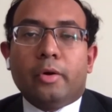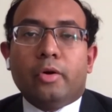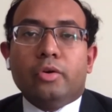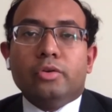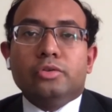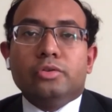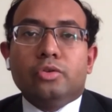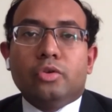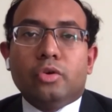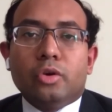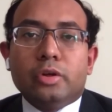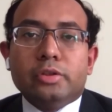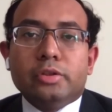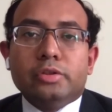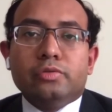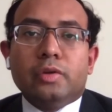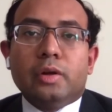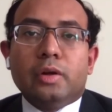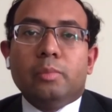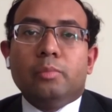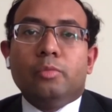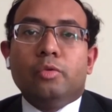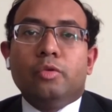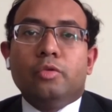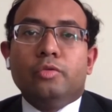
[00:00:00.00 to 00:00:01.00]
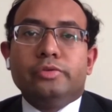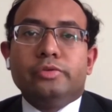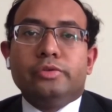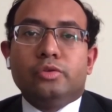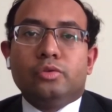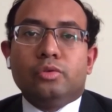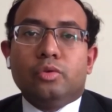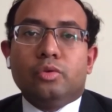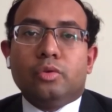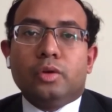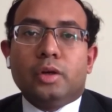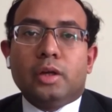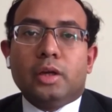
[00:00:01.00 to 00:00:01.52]
because goods will move
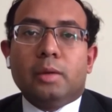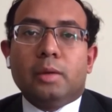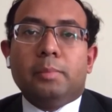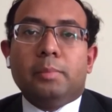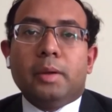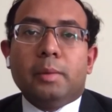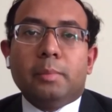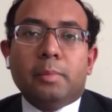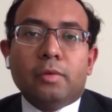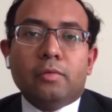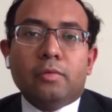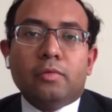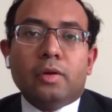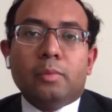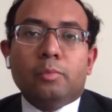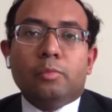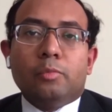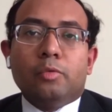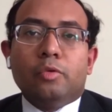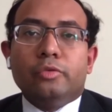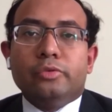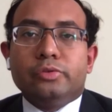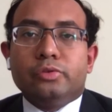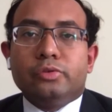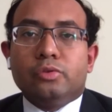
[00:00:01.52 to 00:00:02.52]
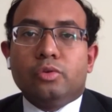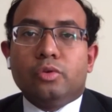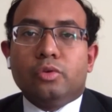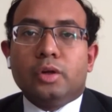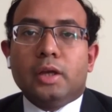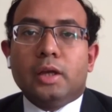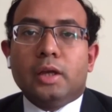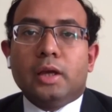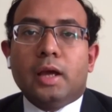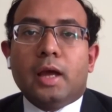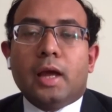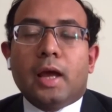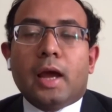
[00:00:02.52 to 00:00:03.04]
slowly, people will move
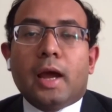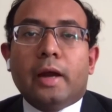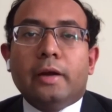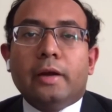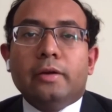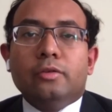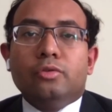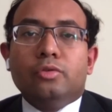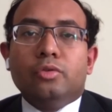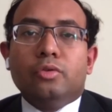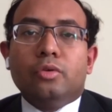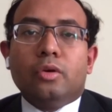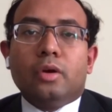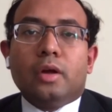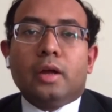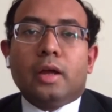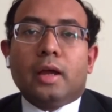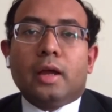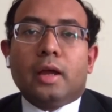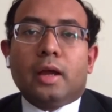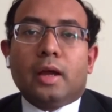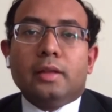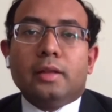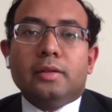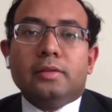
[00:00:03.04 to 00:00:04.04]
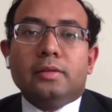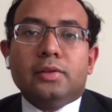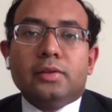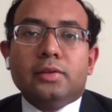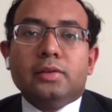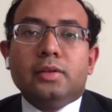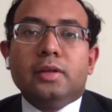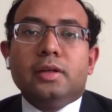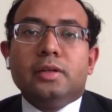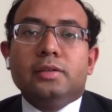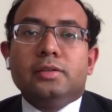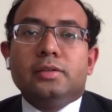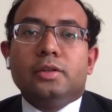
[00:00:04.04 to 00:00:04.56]
slowly. And so in
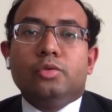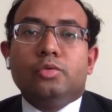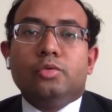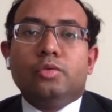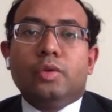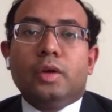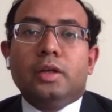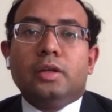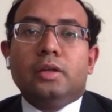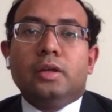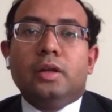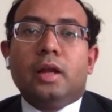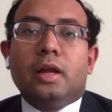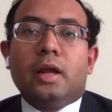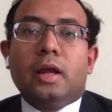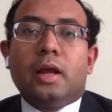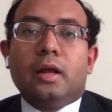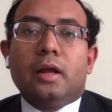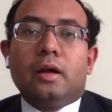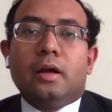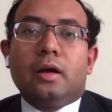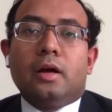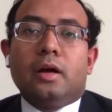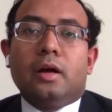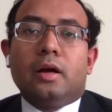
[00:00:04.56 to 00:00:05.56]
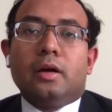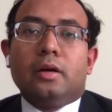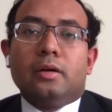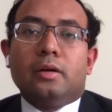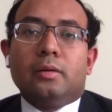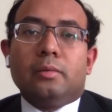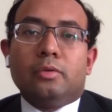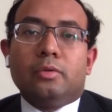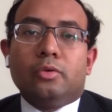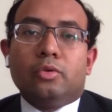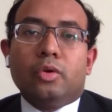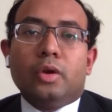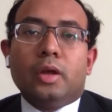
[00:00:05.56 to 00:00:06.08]
such a situation,
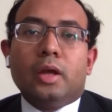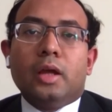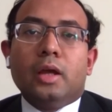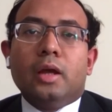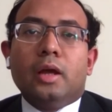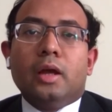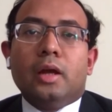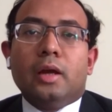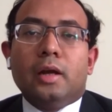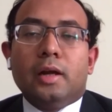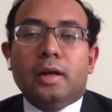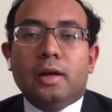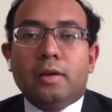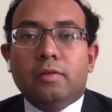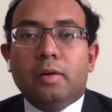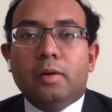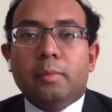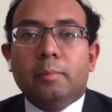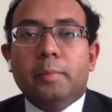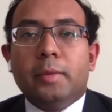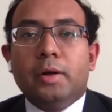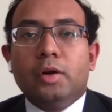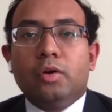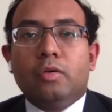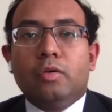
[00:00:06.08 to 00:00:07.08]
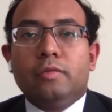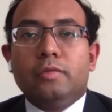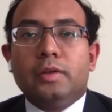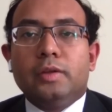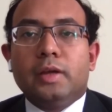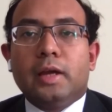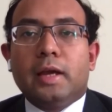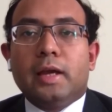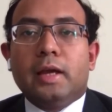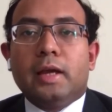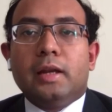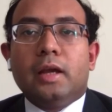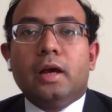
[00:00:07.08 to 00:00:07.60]
uh, doing development
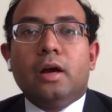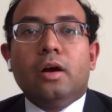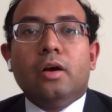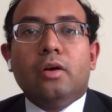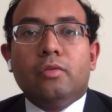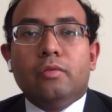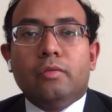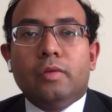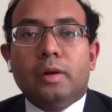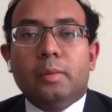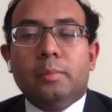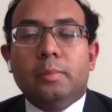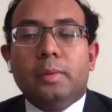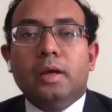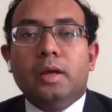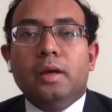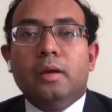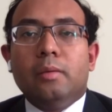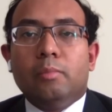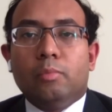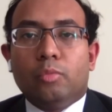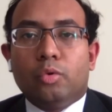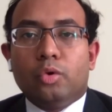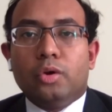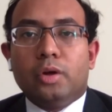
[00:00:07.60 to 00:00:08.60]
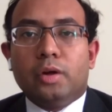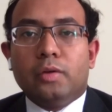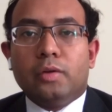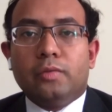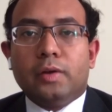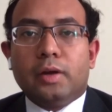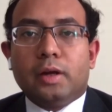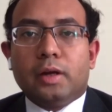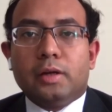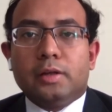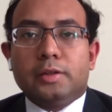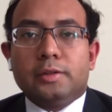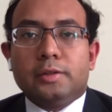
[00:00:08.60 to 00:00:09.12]
of the area will be more
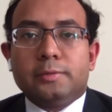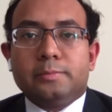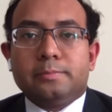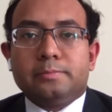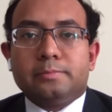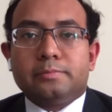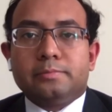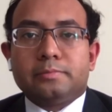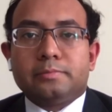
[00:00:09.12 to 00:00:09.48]
difficult.